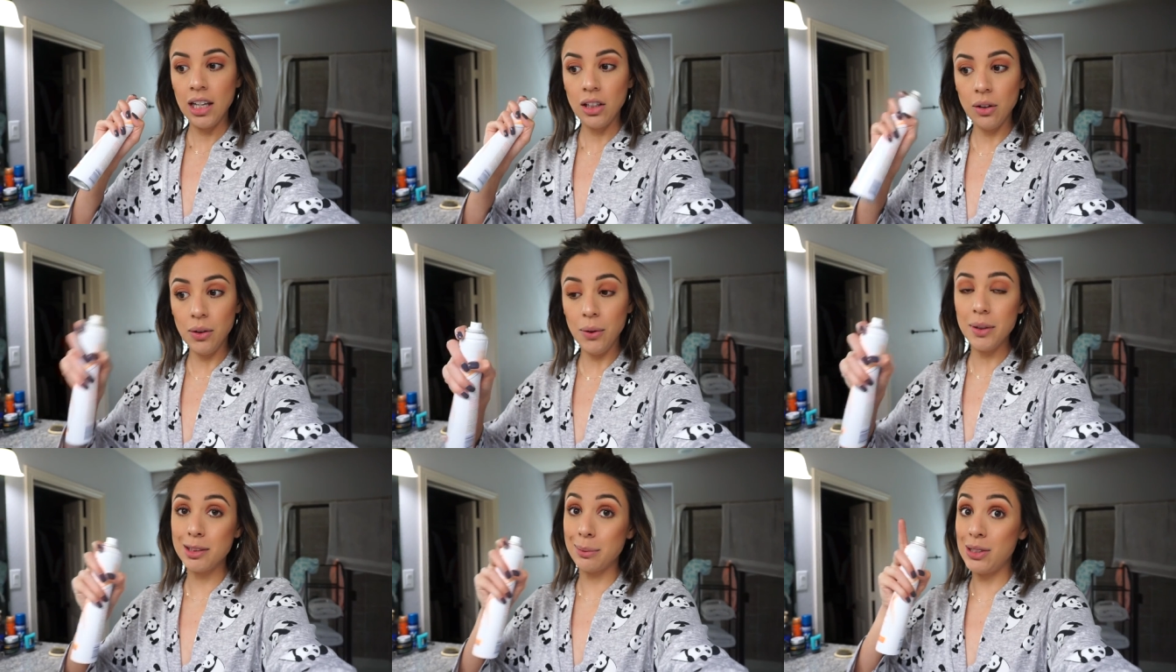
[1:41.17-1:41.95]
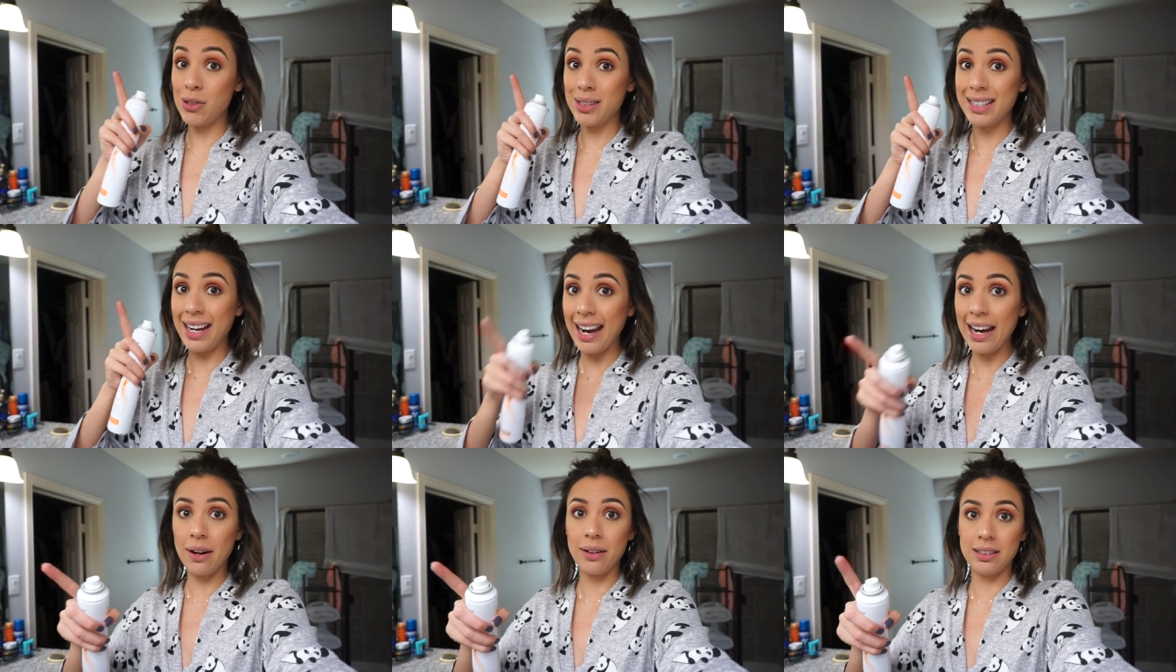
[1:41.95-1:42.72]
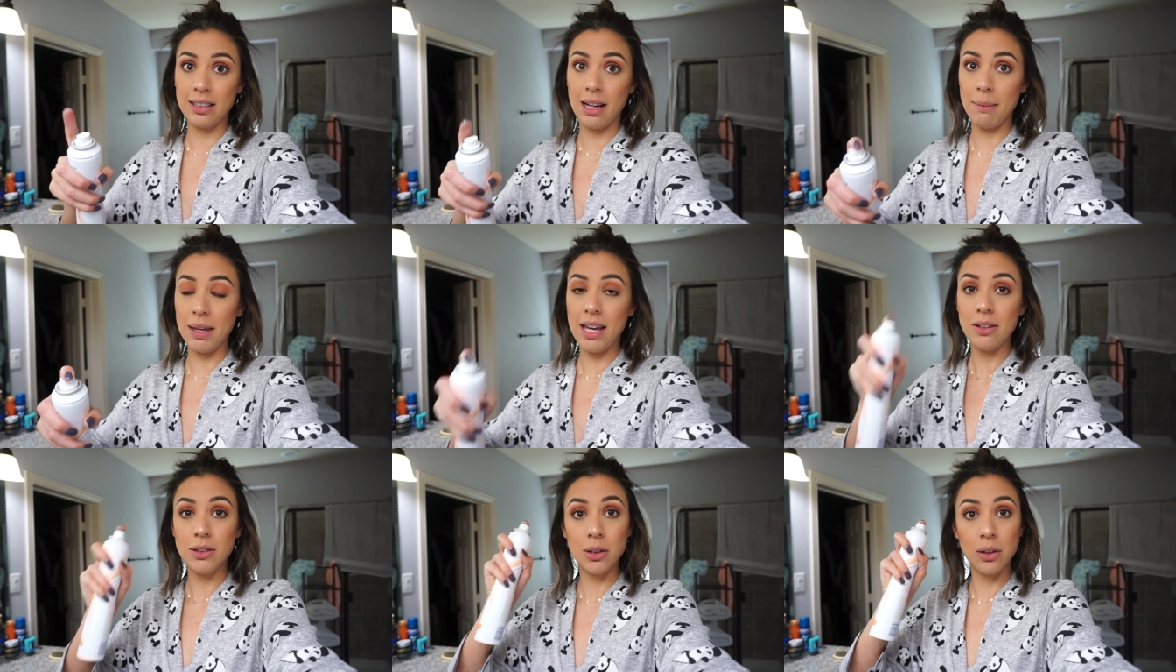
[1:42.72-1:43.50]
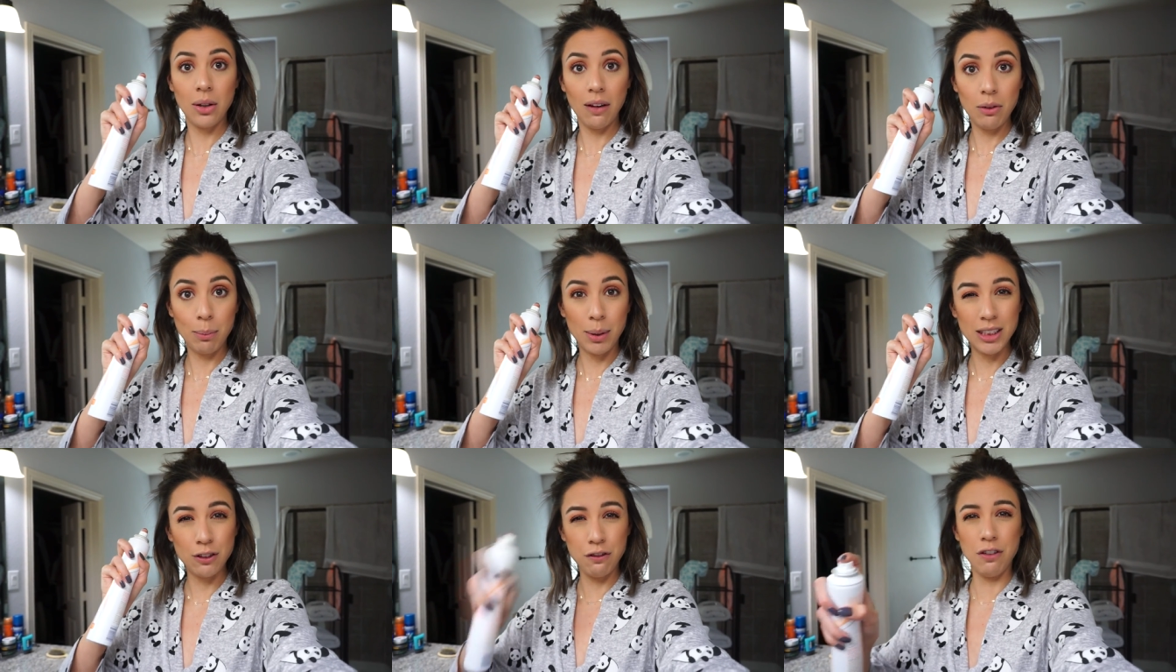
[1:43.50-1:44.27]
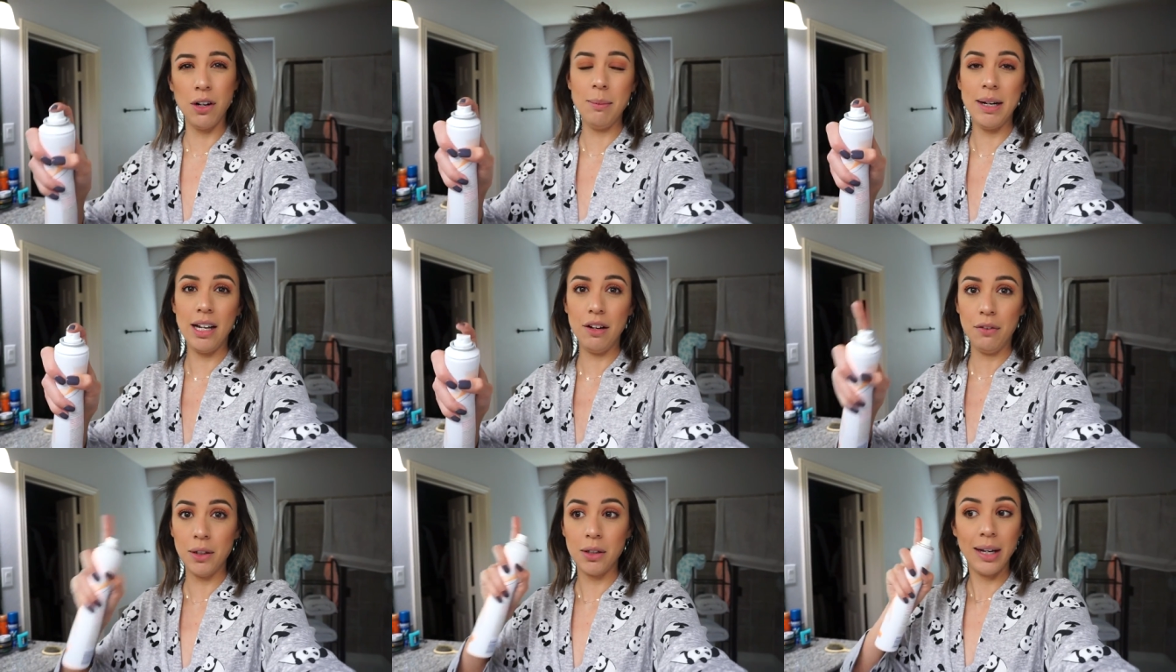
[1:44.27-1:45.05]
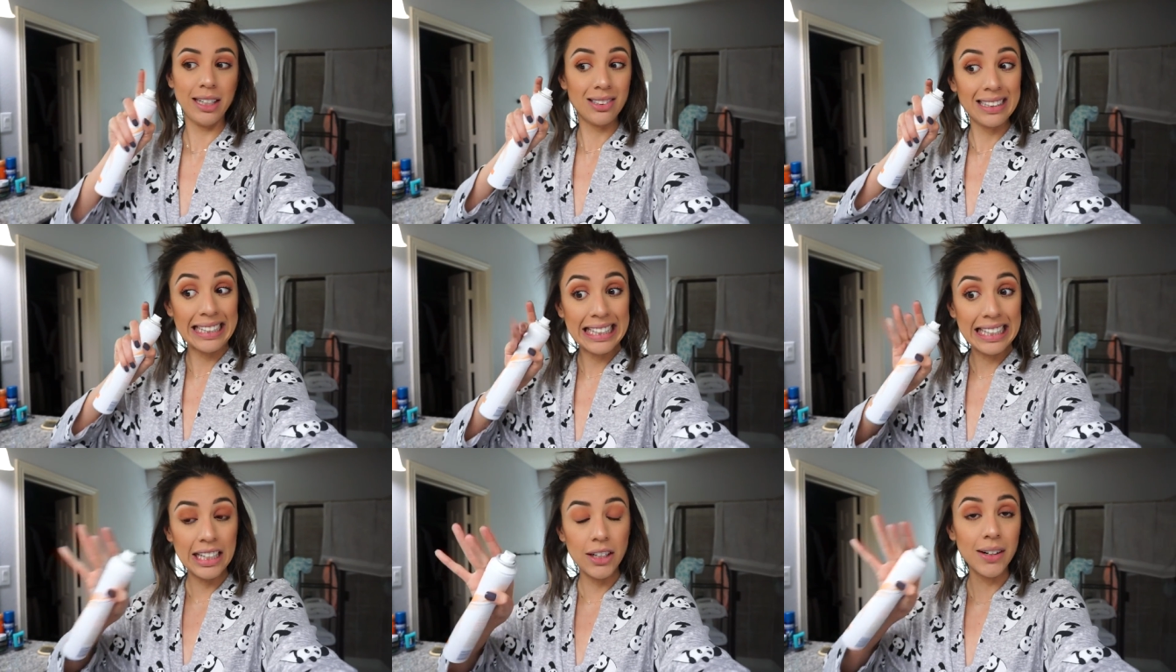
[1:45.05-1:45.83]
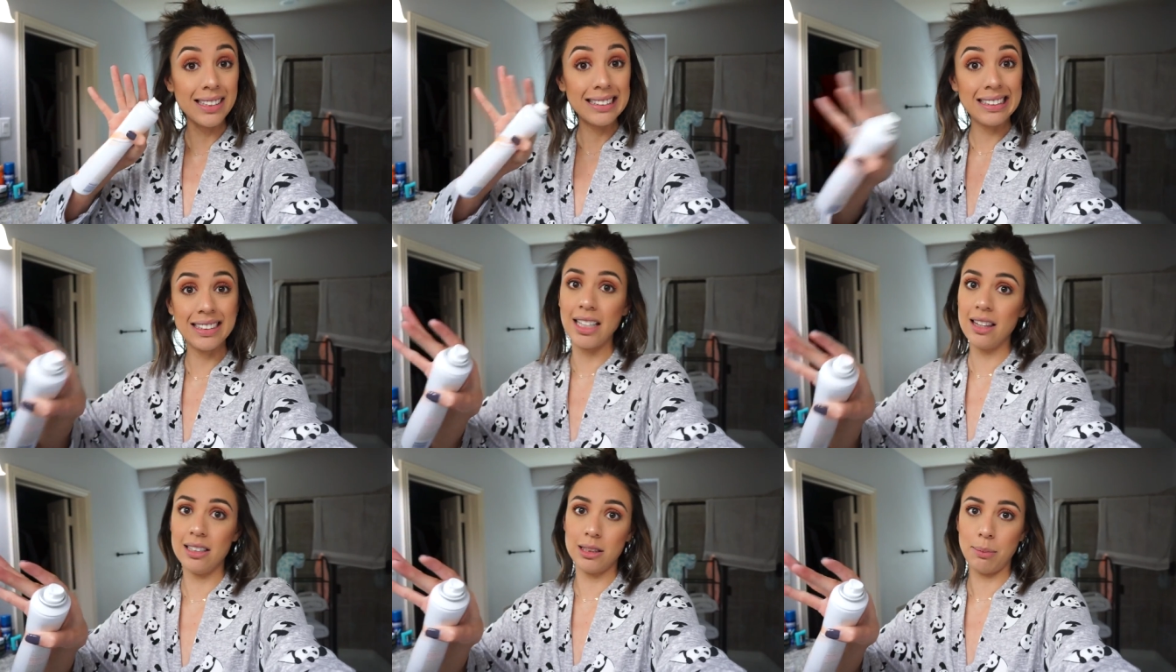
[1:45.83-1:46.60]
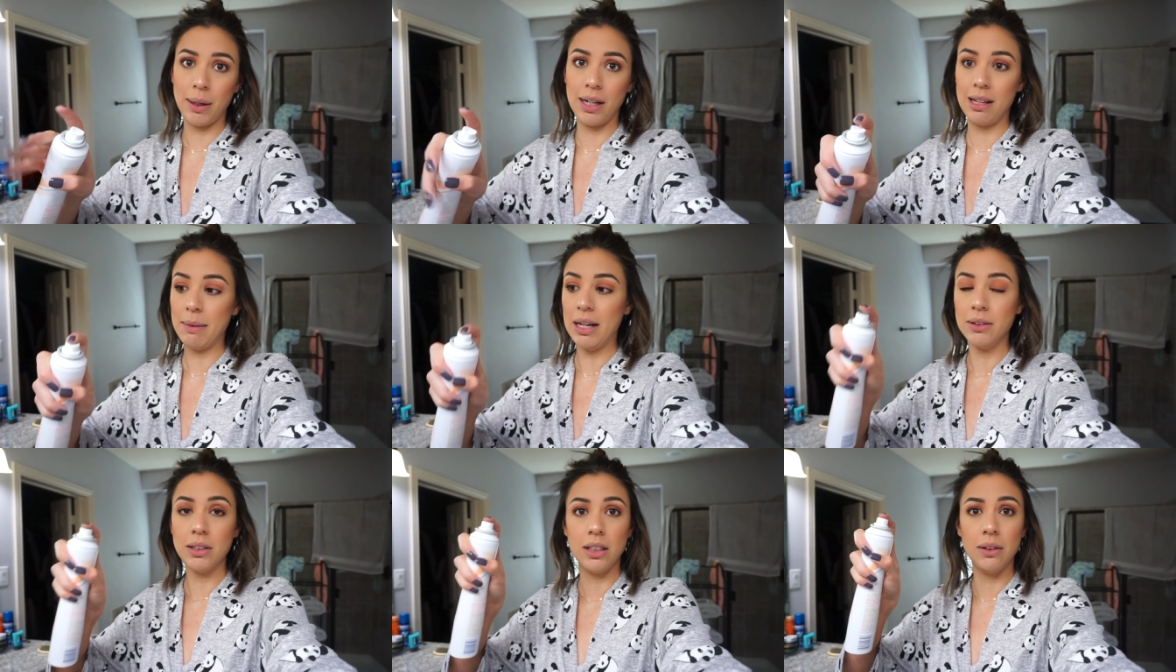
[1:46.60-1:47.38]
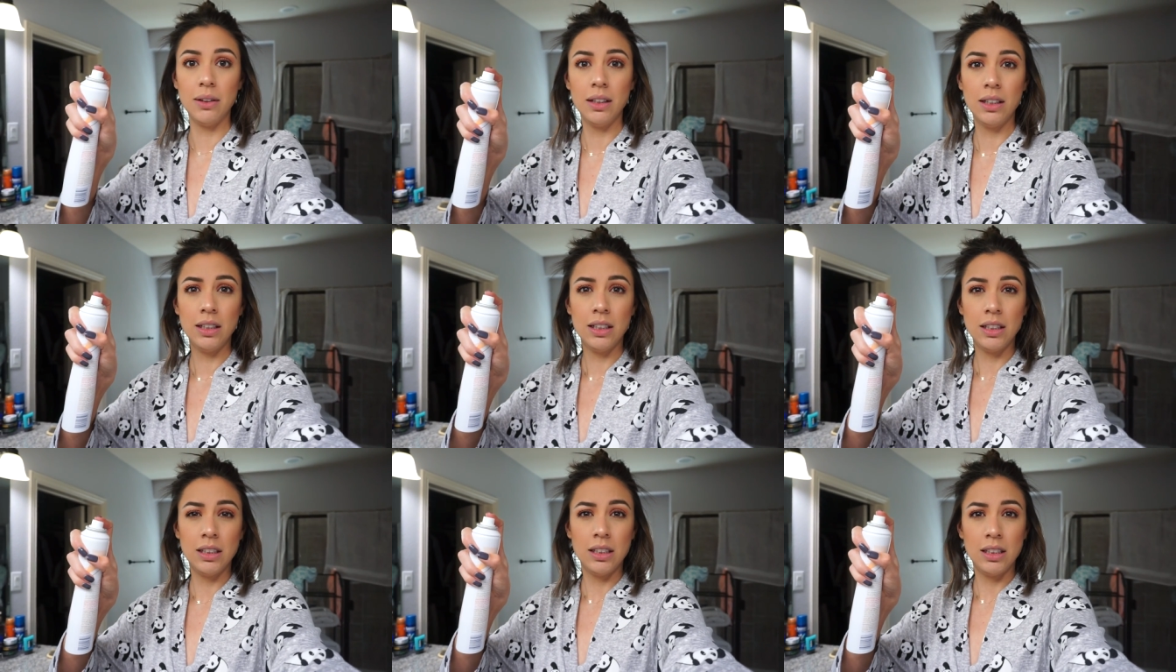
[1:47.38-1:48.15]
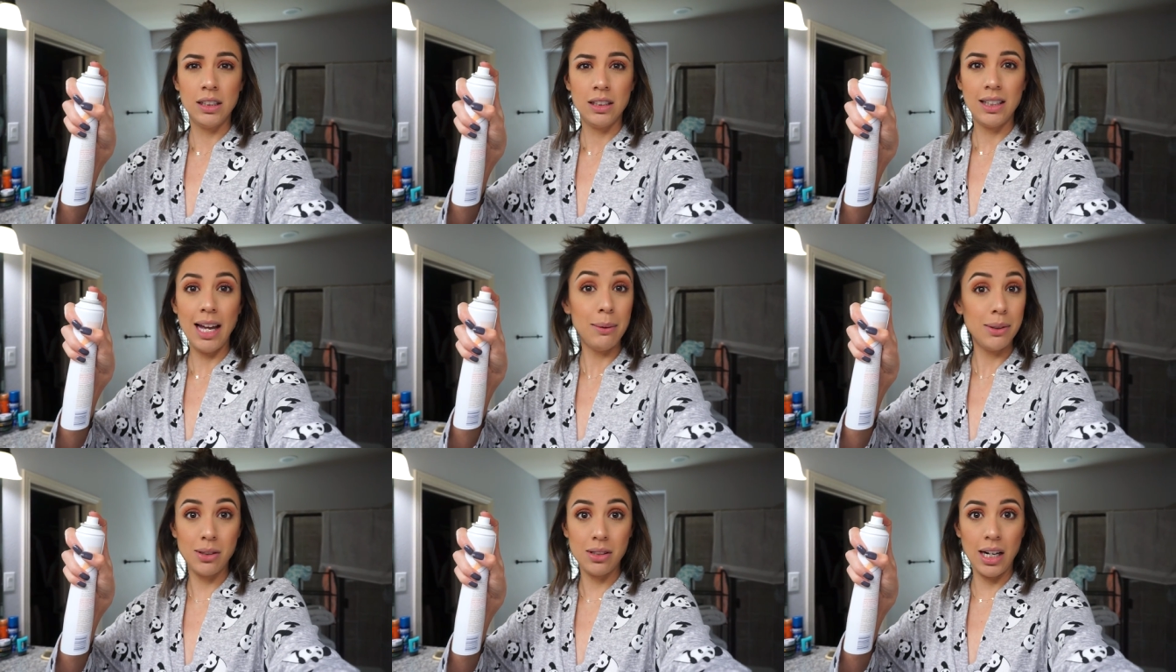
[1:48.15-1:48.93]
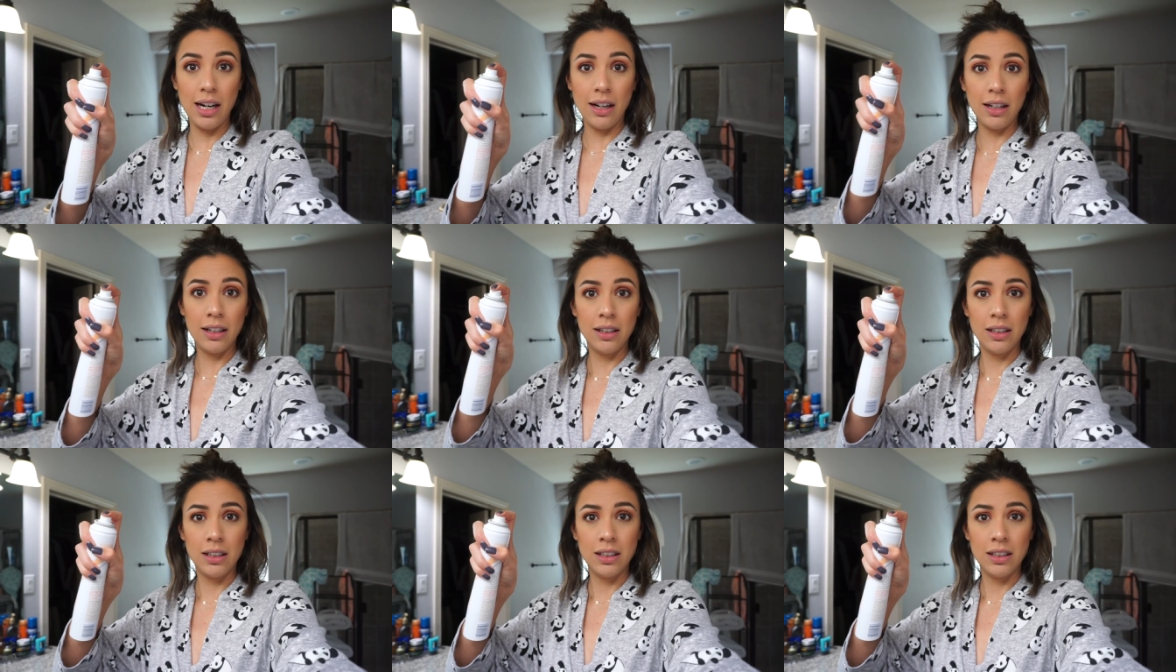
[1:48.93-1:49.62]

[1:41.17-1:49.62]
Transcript: You'll notice when just air is coming out. So you have to press firm enough where you actually hear and see the spray come out. So that was just air.